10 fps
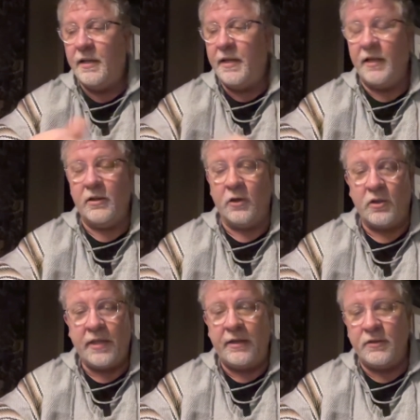It
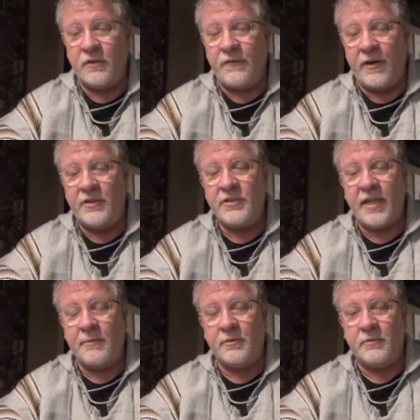looked like it was a very
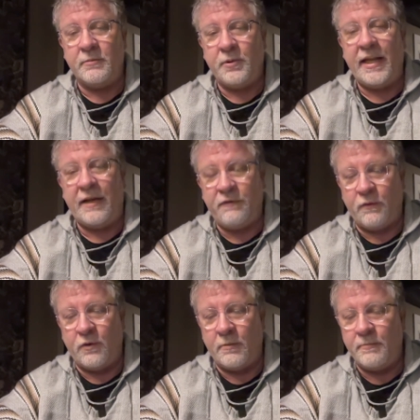stable
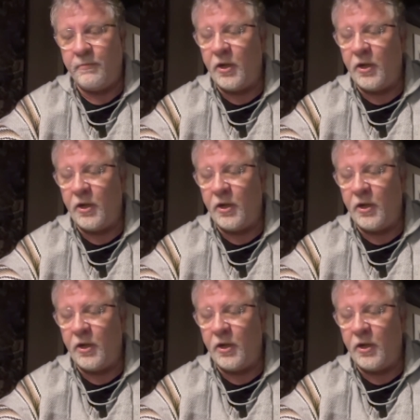platform,